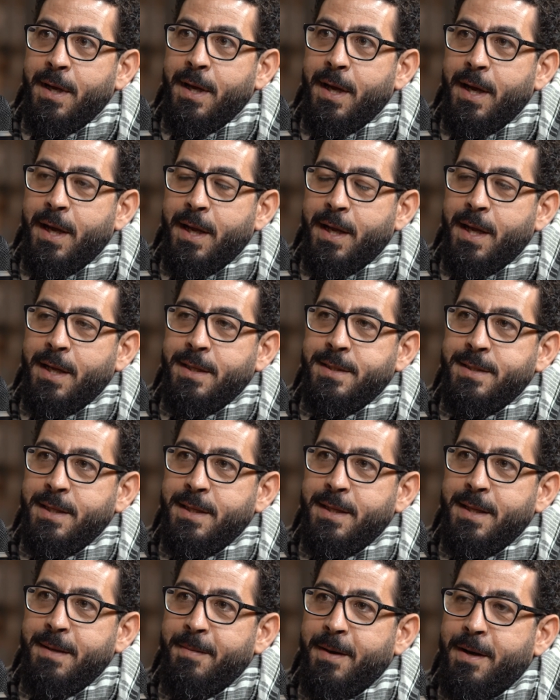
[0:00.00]
I can
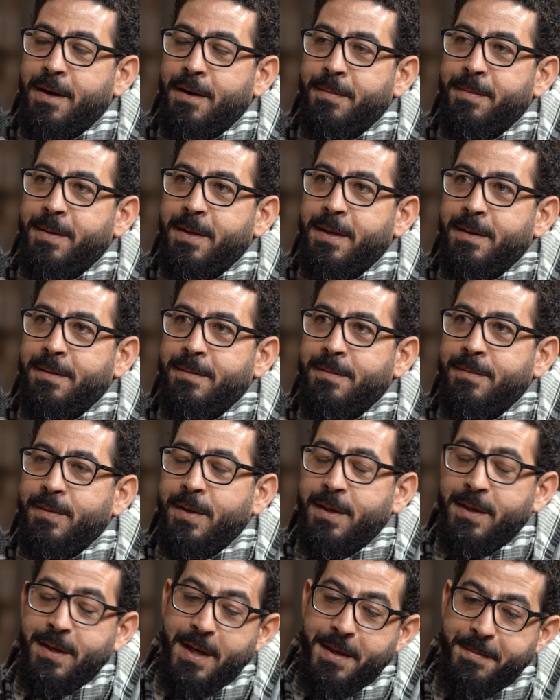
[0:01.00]
send them a copy.
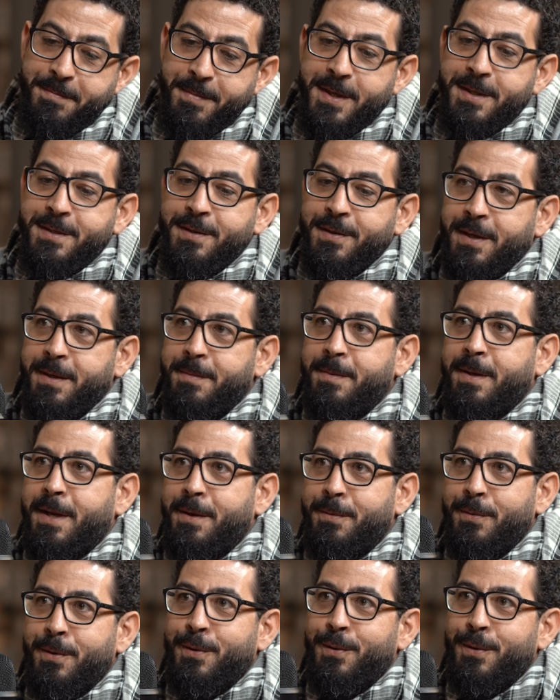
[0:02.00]
Well, not personally, but I
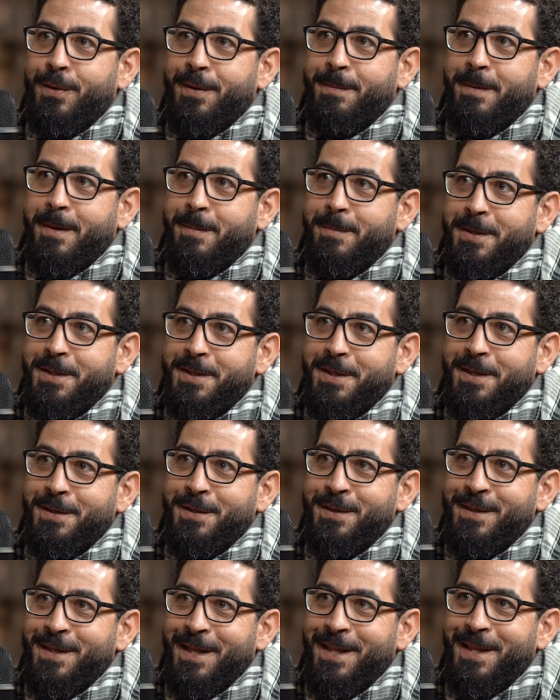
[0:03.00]
will call the publisher to
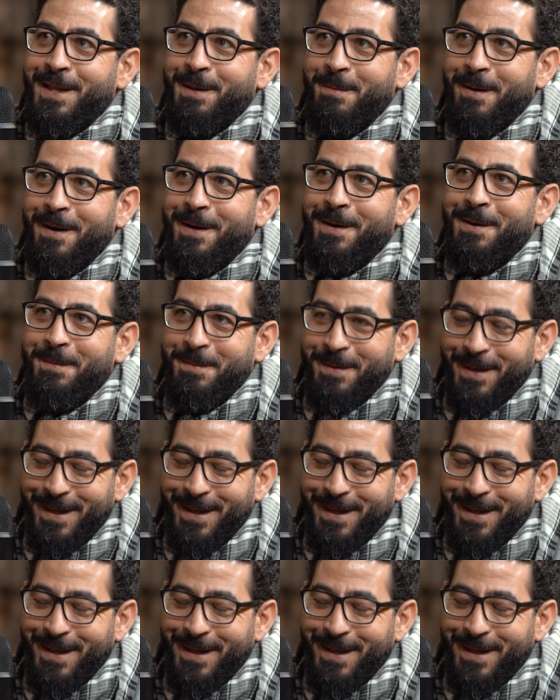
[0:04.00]
send them a copy.